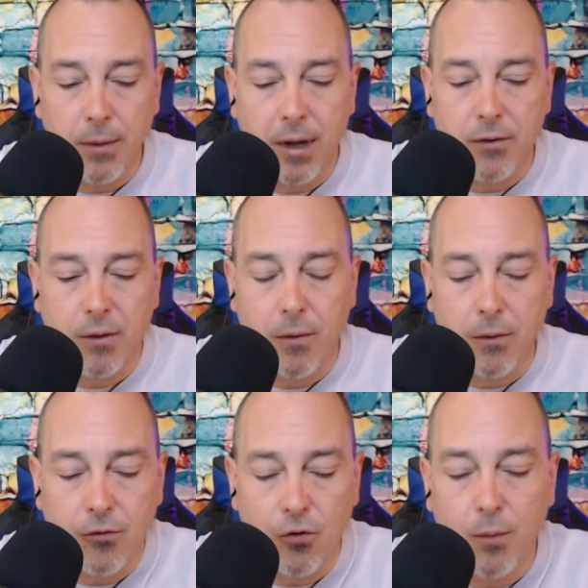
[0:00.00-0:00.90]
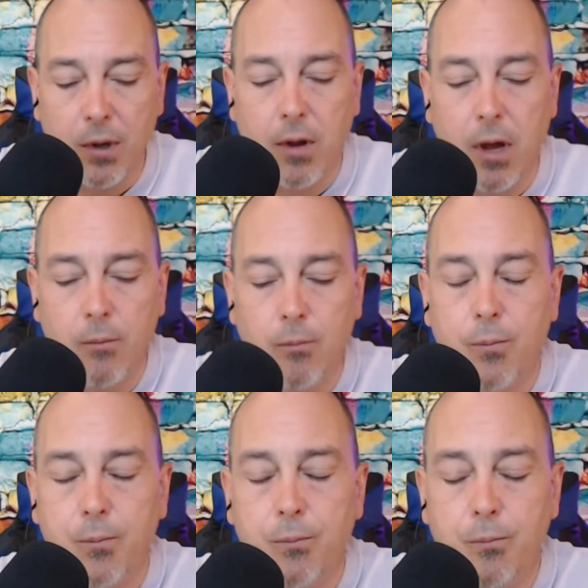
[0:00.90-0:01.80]
because I'm assuming that
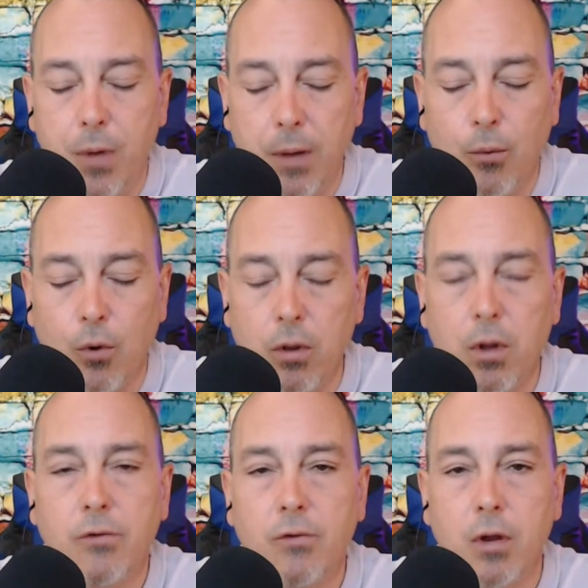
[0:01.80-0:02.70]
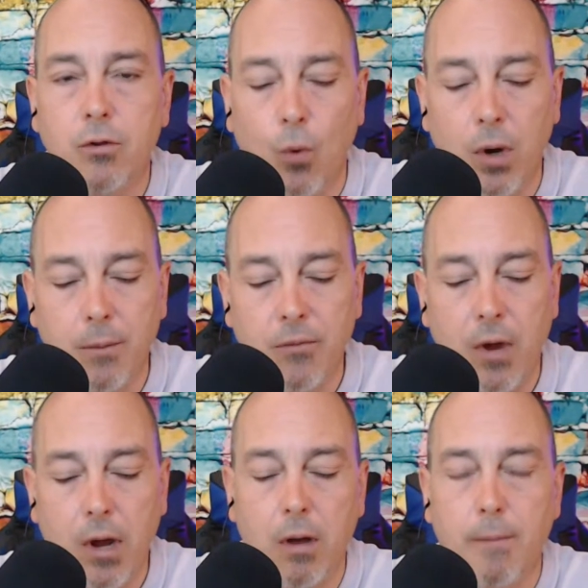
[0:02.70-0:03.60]
people are listening to what I'm
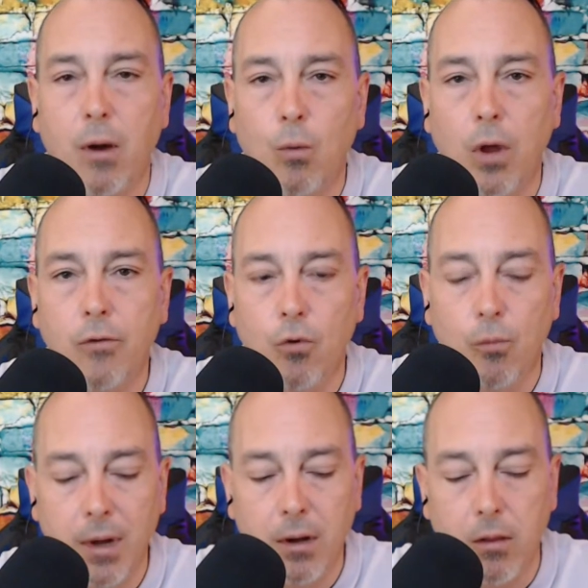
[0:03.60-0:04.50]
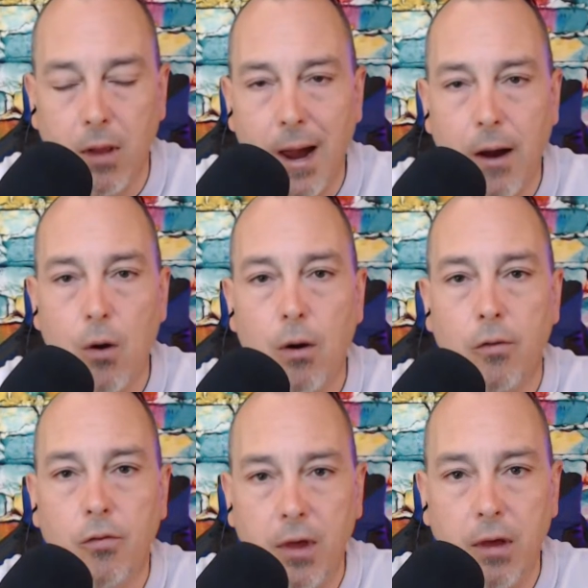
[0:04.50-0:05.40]
saying about Russell being a liar and
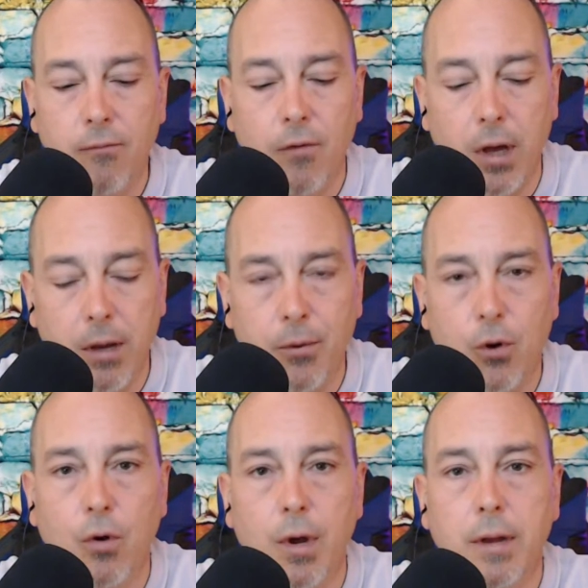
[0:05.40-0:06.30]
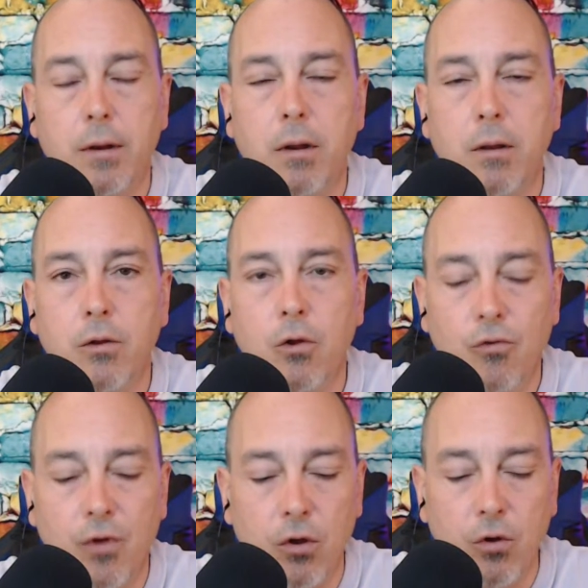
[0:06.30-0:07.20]
a thief, a hypocrite,
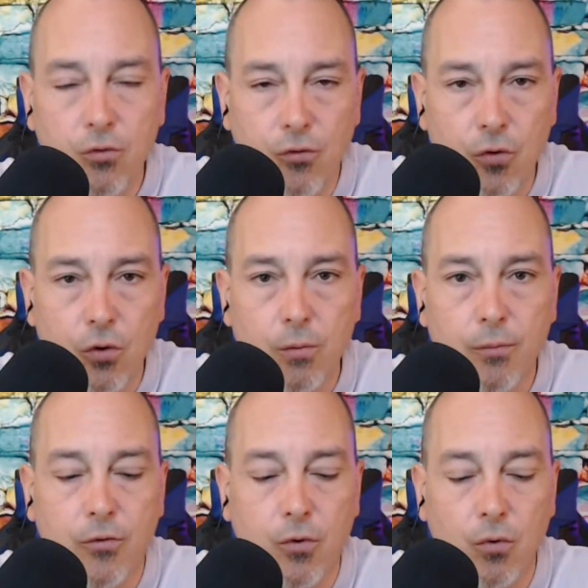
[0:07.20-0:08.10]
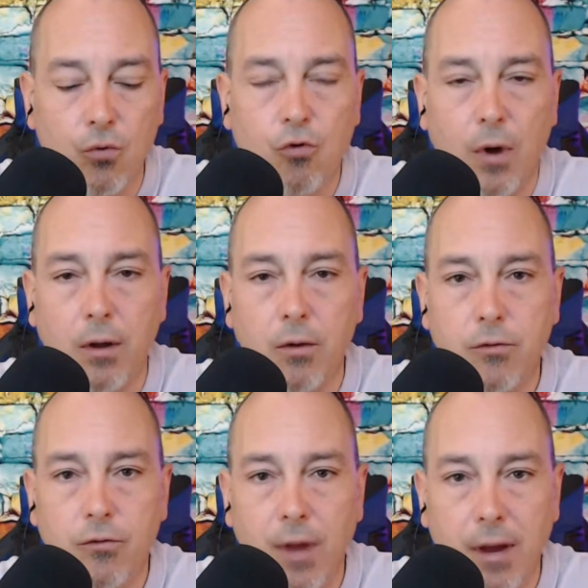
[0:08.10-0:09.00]
using YouTube to try to
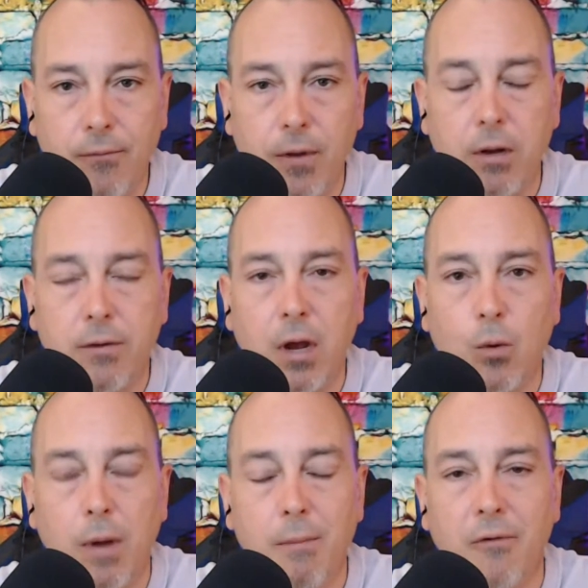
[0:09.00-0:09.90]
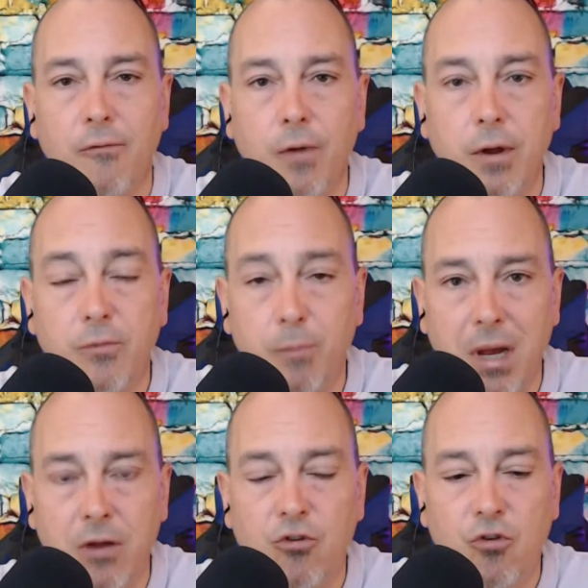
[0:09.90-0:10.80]
stifle and take away my free
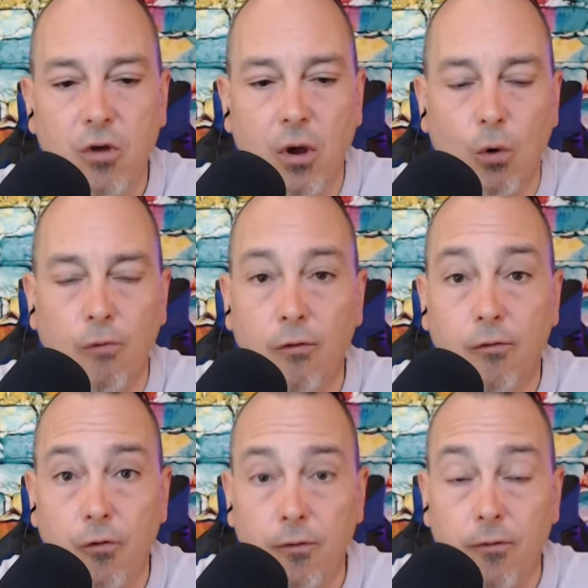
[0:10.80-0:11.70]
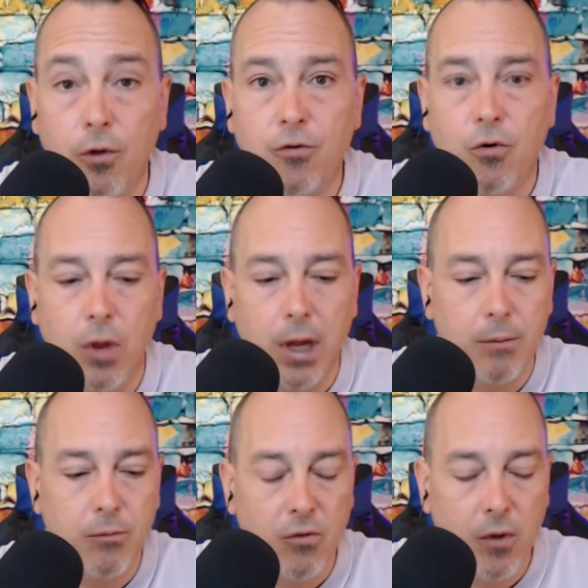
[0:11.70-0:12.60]
speech over frivolous
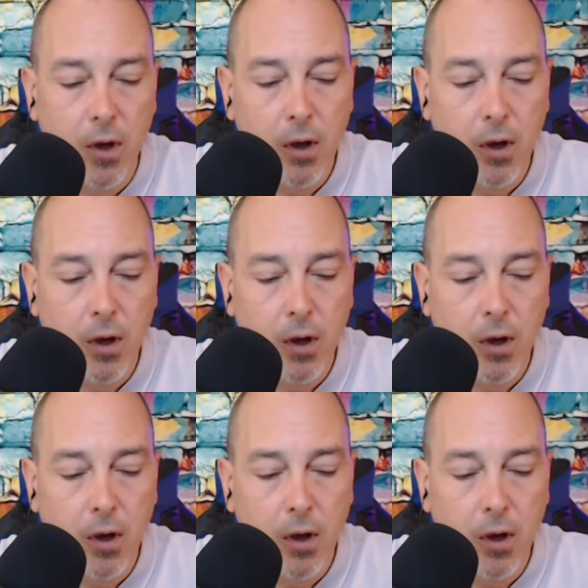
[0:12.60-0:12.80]
claims.